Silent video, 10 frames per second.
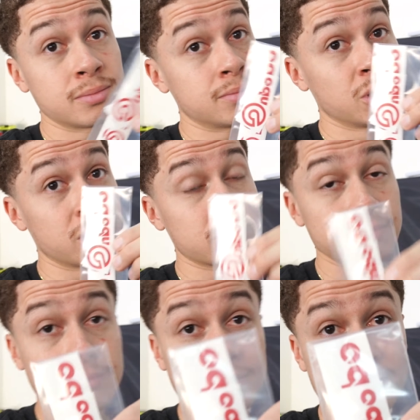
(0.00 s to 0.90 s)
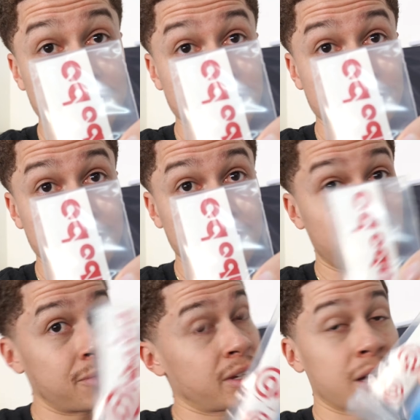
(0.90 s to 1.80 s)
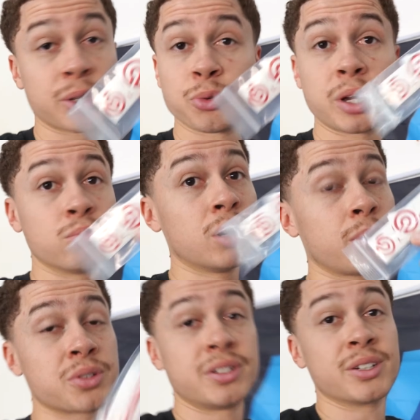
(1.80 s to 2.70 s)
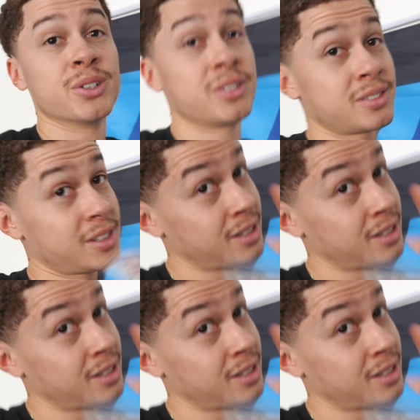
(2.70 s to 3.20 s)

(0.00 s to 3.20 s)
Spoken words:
Look, I even got the red Brembo stickers.